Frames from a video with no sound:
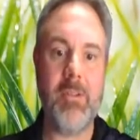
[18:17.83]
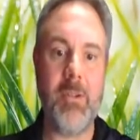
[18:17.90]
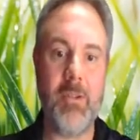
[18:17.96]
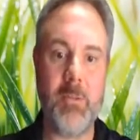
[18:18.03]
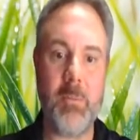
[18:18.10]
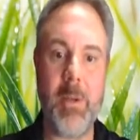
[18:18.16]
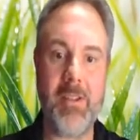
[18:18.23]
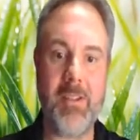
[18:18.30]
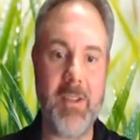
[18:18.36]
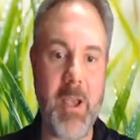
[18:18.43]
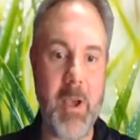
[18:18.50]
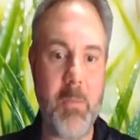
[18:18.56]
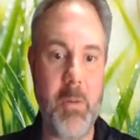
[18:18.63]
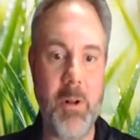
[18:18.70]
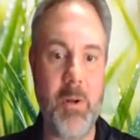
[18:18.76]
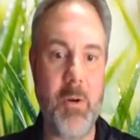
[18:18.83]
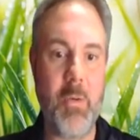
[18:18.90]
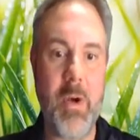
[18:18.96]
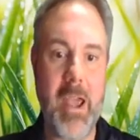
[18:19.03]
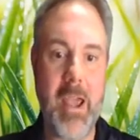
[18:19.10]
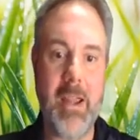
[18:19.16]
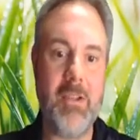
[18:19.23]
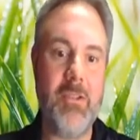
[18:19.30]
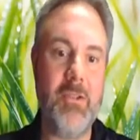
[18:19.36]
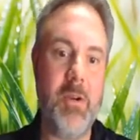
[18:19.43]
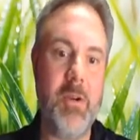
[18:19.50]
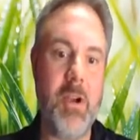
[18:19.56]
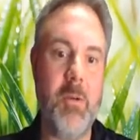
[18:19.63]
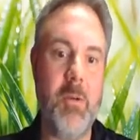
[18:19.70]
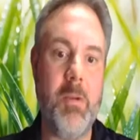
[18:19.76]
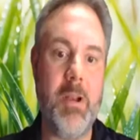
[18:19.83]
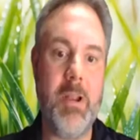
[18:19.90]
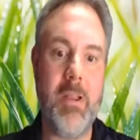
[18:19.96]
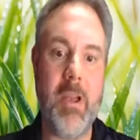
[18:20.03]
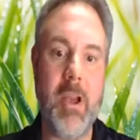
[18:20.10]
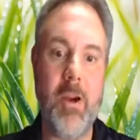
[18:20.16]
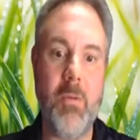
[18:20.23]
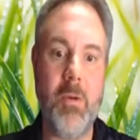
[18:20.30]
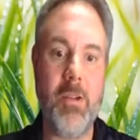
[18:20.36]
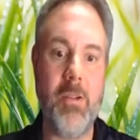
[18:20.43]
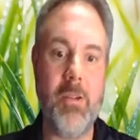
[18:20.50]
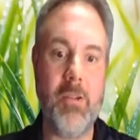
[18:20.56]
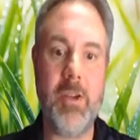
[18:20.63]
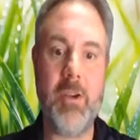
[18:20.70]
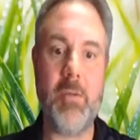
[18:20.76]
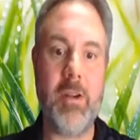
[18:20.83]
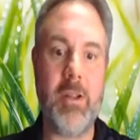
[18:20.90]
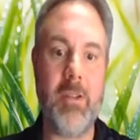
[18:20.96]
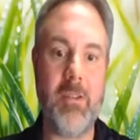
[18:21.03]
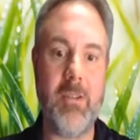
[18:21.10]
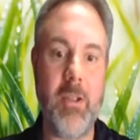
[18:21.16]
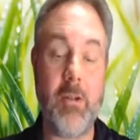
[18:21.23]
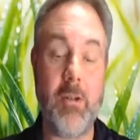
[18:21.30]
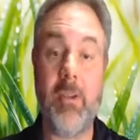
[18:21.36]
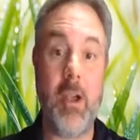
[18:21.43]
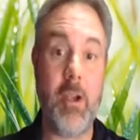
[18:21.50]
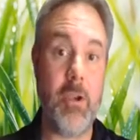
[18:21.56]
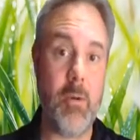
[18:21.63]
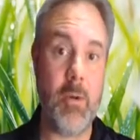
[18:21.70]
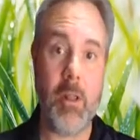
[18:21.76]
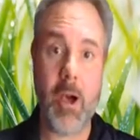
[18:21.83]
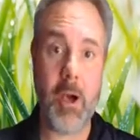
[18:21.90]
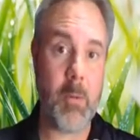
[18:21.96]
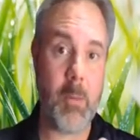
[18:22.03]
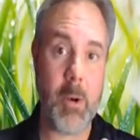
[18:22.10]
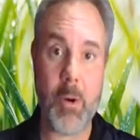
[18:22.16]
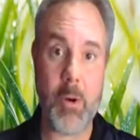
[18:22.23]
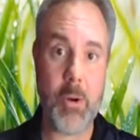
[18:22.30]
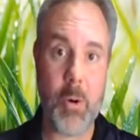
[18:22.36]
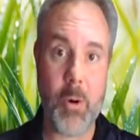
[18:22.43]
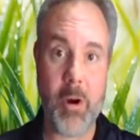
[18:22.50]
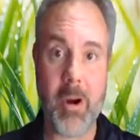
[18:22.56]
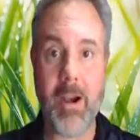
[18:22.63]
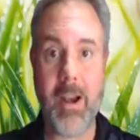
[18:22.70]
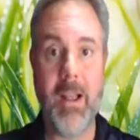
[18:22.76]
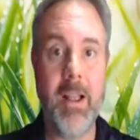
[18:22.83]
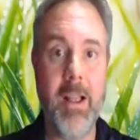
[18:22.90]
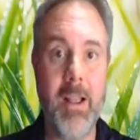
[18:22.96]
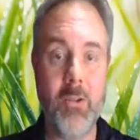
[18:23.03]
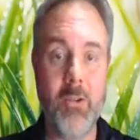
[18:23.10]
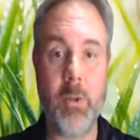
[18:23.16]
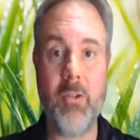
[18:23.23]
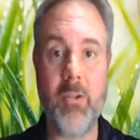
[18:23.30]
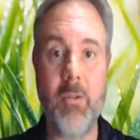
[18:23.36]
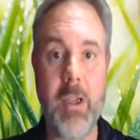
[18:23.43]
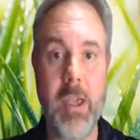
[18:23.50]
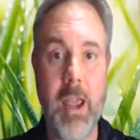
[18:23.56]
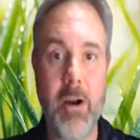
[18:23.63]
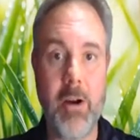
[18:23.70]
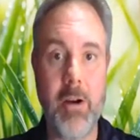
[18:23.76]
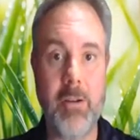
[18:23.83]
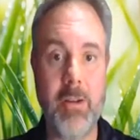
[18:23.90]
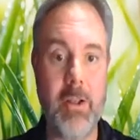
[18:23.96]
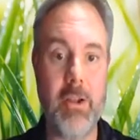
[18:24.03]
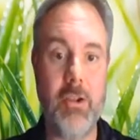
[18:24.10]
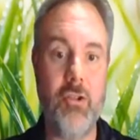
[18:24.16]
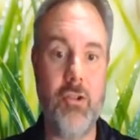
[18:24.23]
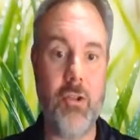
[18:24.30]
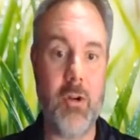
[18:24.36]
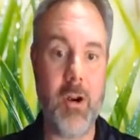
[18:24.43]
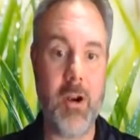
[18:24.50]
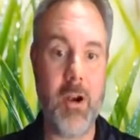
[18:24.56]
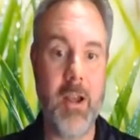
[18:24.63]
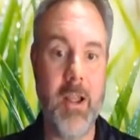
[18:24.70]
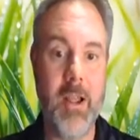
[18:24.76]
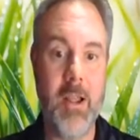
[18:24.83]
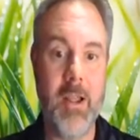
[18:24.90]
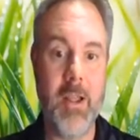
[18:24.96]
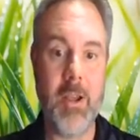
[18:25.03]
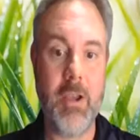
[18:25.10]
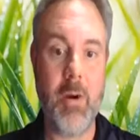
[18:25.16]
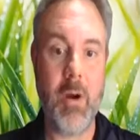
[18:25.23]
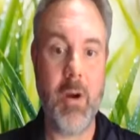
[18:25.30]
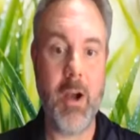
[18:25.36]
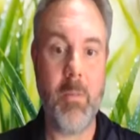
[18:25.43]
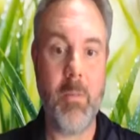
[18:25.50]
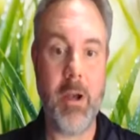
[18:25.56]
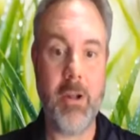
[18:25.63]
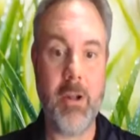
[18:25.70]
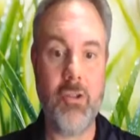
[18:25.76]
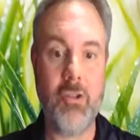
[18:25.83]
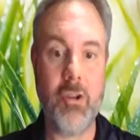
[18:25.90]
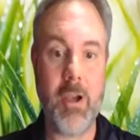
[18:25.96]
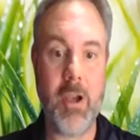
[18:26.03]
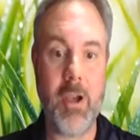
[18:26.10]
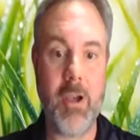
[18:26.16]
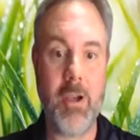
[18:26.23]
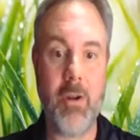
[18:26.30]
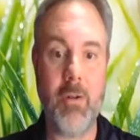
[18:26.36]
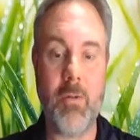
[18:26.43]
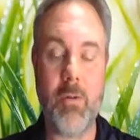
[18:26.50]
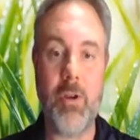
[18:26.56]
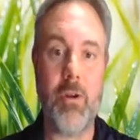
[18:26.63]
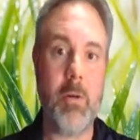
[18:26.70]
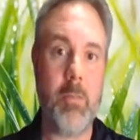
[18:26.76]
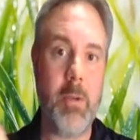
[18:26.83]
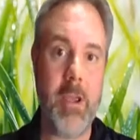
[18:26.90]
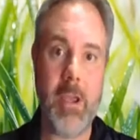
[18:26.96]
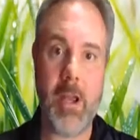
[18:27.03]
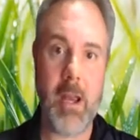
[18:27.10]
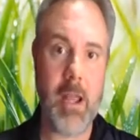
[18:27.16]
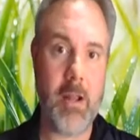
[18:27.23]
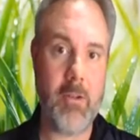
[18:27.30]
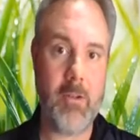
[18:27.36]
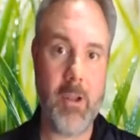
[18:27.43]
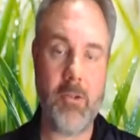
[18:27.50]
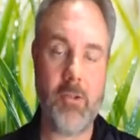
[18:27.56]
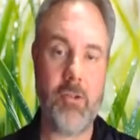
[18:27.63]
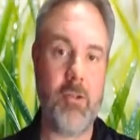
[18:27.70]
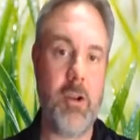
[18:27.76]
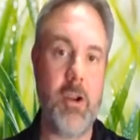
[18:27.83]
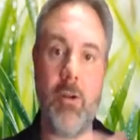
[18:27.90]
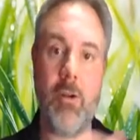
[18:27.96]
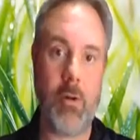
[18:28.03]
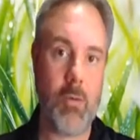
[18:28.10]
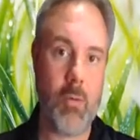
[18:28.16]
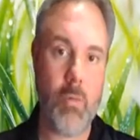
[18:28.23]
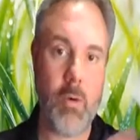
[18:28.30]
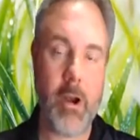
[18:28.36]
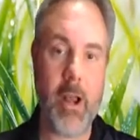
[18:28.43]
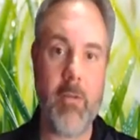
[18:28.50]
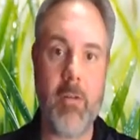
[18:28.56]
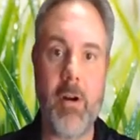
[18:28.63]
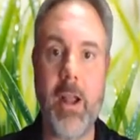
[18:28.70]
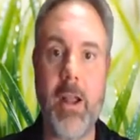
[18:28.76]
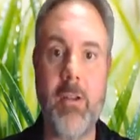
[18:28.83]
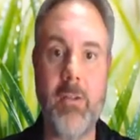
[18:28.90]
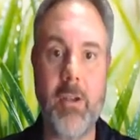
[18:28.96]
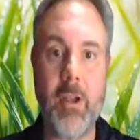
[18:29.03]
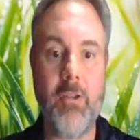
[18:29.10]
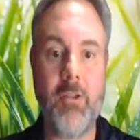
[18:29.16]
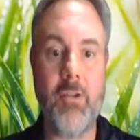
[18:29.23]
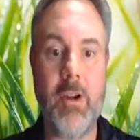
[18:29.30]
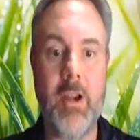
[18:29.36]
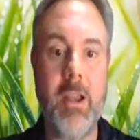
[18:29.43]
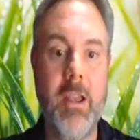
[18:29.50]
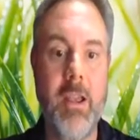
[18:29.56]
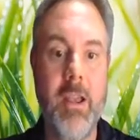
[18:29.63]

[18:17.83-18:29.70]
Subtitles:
spit sample away to a company that will sequence, and they'll tell you a lot about your specific heritage, or how much European ancestry or whatever ancestry